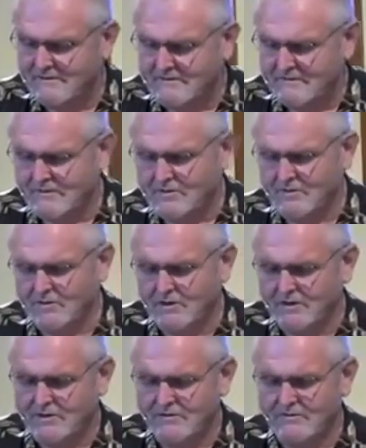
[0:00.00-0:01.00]
when you
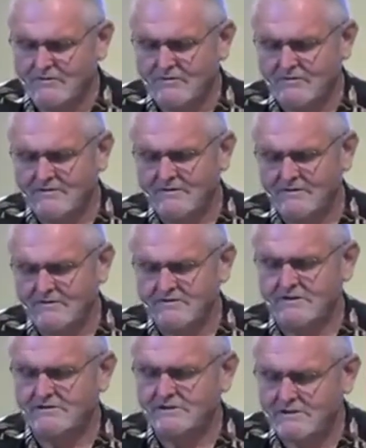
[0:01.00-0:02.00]
look, you
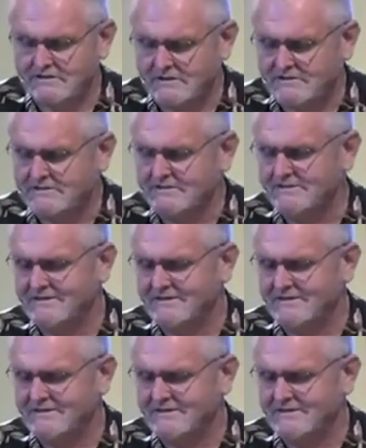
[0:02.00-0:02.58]
see Jesus.